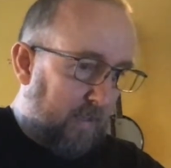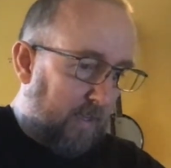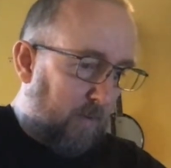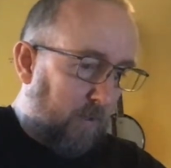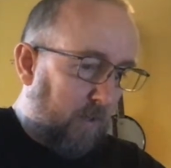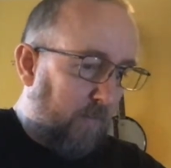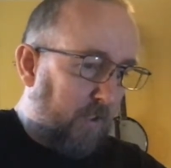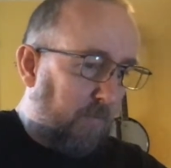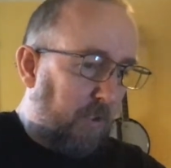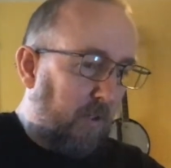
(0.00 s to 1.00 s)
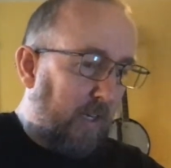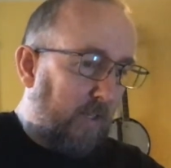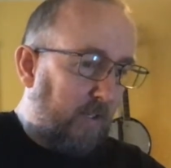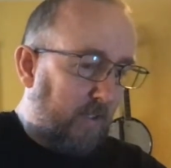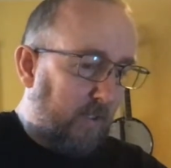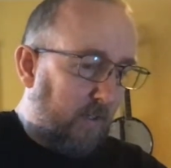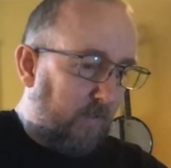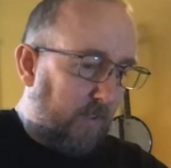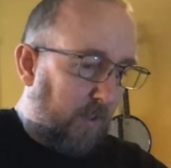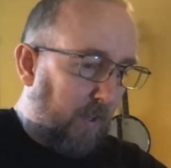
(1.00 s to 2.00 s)
We're looking for some
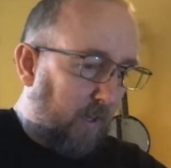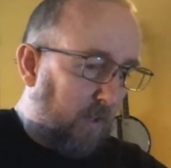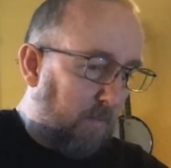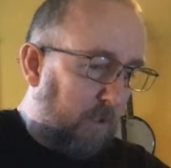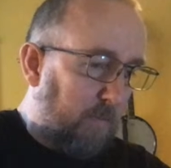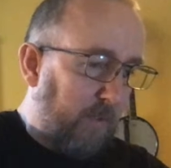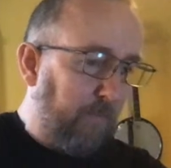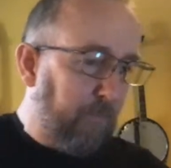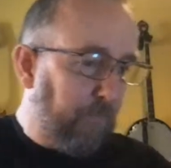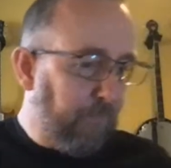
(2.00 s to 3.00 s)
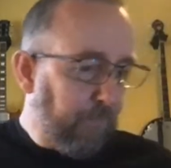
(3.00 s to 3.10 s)
sunglasses in the office, I think, at the moment.